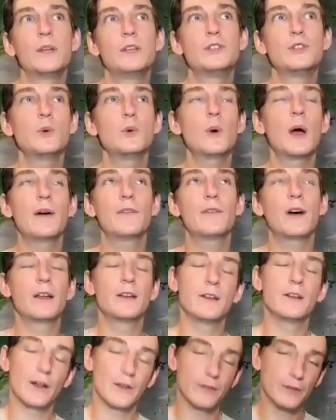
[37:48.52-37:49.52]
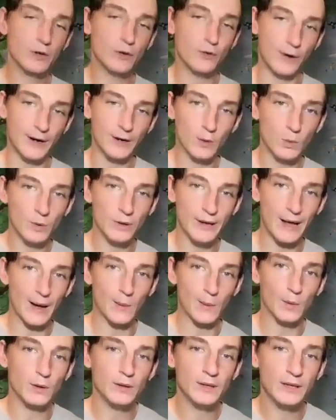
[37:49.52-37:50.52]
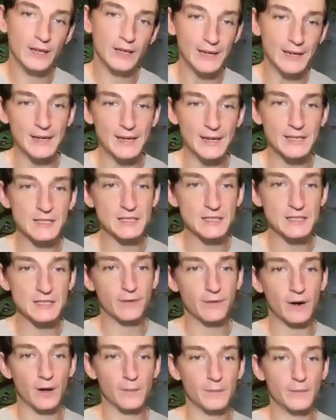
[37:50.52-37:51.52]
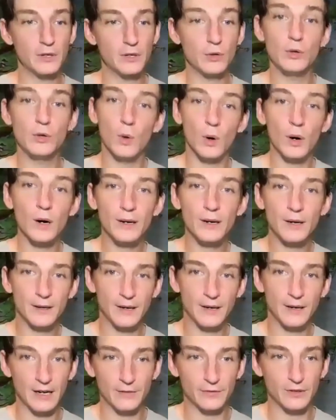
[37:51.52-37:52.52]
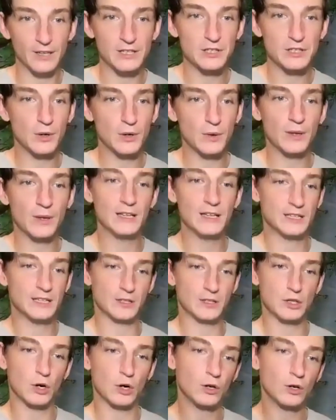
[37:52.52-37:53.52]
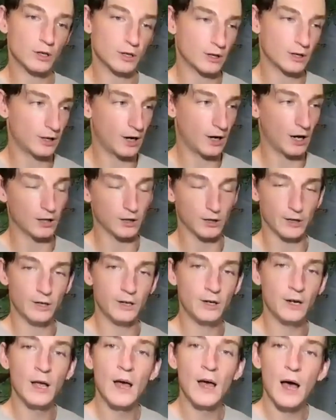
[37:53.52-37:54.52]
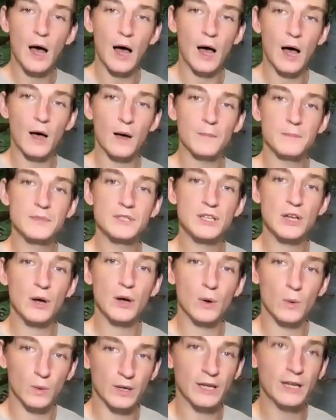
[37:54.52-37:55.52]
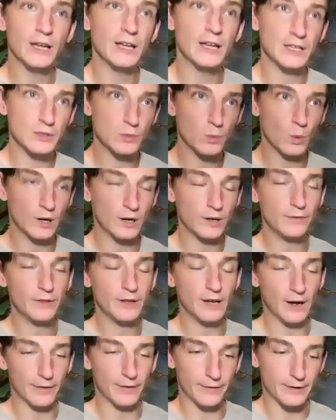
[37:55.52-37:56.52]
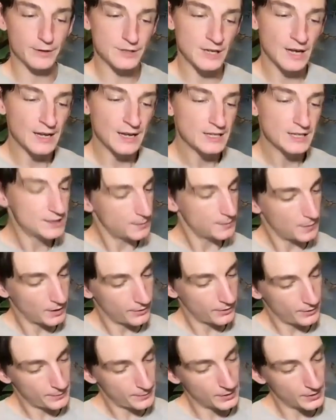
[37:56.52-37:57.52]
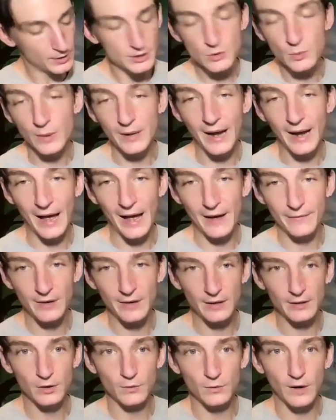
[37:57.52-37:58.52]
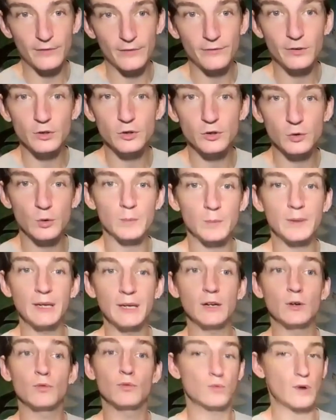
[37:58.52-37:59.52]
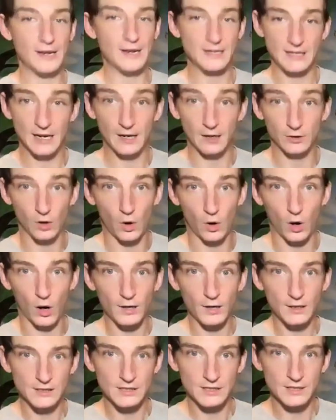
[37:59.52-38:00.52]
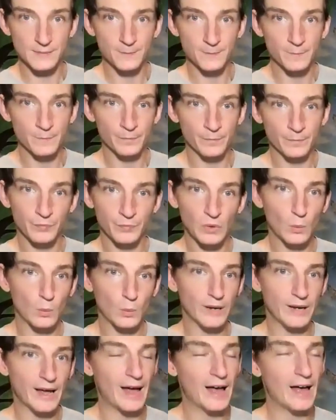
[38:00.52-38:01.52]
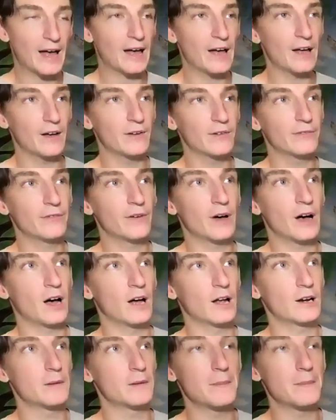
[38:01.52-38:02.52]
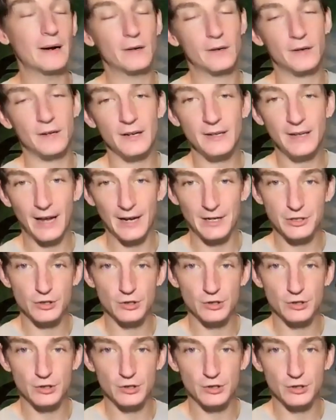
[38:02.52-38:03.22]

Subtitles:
We do have another great horned owl. He is from New York natively, so he is a darker color. So he is one of the others. Some other birds we have here at the refuge would be red-tailed hawks. We have an American